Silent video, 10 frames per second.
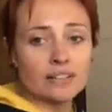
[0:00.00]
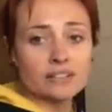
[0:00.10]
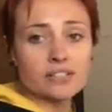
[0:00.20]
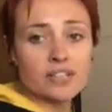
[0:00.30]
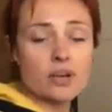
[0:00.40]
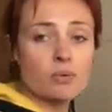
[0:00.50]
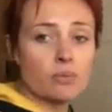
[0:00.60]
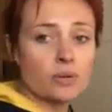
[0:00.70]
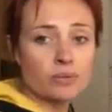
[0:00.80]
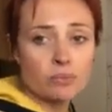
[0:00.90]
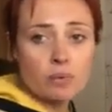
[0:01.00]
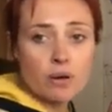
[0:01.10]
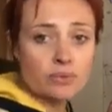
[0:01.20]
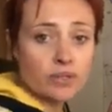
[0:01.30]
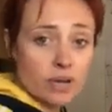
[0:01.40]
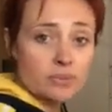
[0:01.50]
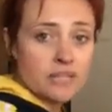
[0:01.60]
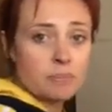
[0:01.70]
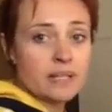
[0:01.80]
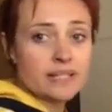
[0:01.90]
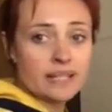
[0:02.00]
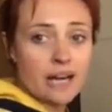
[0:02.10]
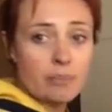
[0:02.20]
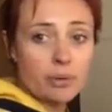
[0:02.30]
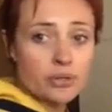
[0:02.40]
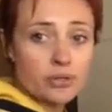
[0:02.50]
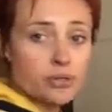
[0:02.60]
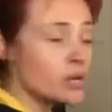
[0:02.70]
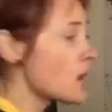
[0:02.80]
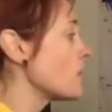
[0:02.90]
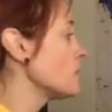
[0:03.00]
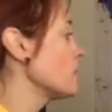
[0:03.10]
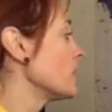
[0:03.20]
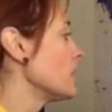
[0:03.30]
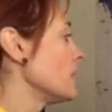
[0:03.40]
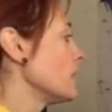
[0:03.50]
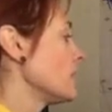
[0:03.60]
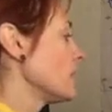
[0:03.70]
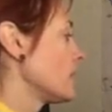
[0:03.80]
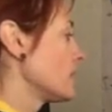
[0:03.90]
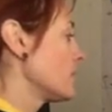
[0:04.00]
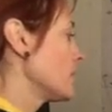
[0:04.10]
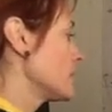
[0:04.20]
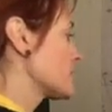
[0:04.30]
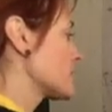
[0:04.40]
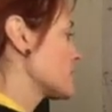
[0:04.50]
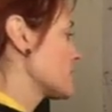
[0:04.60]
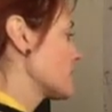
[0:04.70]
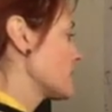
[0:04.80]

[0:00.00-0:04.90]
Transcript: And so we won't go deep into that, but just know that